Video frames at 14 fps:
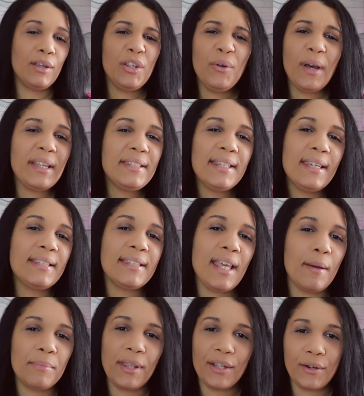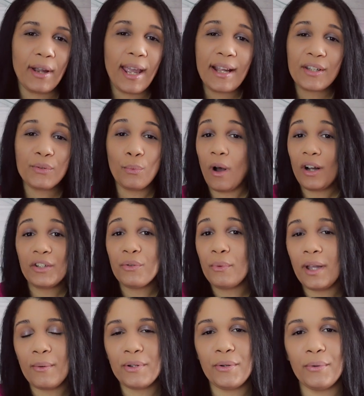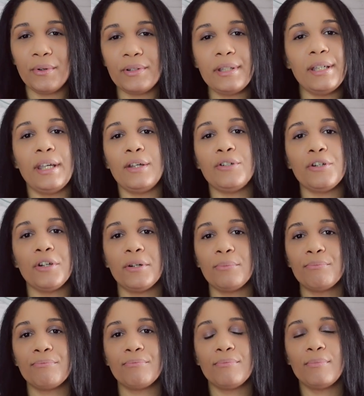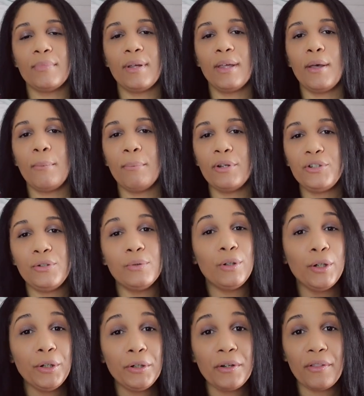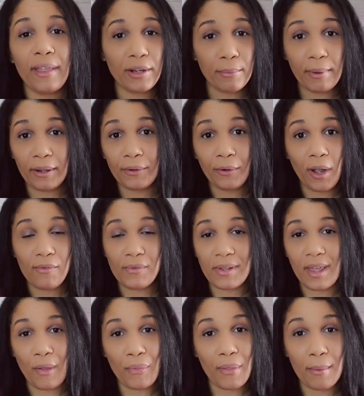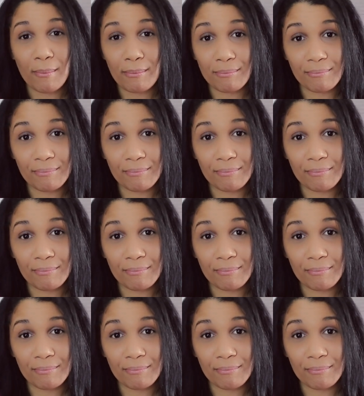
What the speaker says: You had to accept that your ex walked away when you were a teenager, but you learned that you're better off without them.